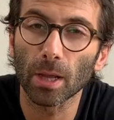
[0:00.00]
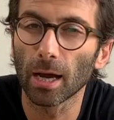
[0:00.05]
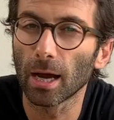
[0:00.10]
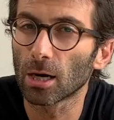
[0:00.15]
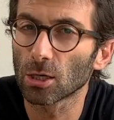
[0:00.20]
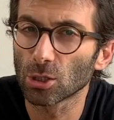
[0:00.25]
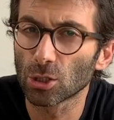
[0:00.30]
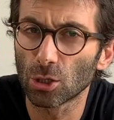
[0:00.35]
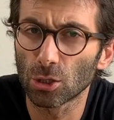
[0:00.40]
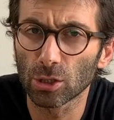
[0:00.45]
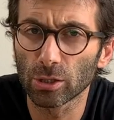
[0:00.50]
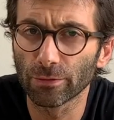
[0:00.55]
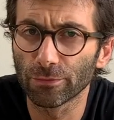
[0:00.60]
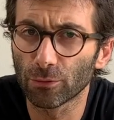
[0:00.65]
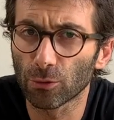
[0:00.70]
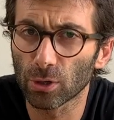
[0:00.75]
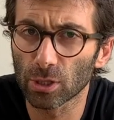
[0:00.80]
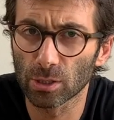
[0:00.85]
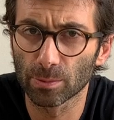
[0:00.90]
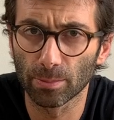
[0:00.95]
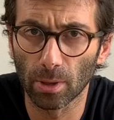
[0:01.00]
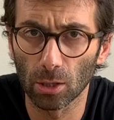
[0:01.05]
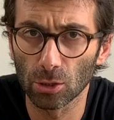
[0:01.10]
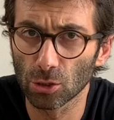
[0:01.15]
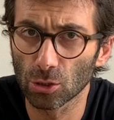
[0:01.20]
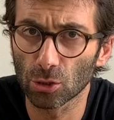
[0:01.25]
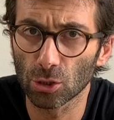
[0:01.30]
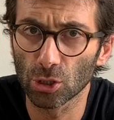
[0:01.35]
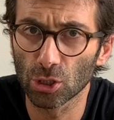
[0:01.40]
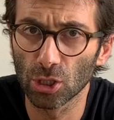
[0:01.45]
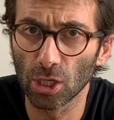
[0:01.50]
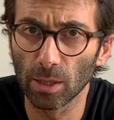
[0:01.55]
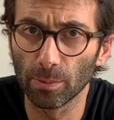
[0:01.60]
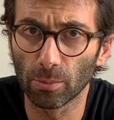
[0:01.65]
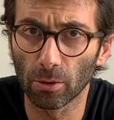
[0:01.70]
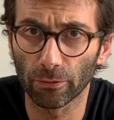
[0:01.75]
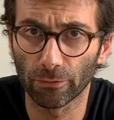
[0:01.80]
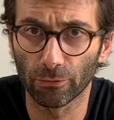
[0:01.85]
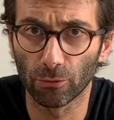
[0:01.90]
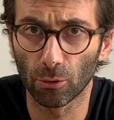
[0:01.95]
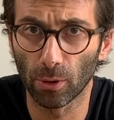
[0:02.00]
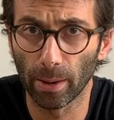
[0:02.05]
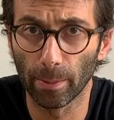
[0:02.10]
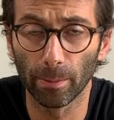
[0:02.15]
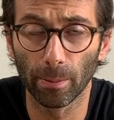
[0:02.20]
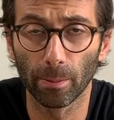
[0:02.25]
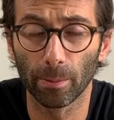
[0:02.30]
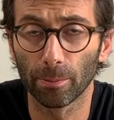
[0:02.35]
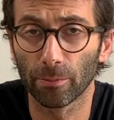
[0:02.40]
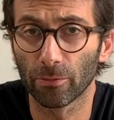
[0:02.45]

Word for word: are searching for a sponsorship or for an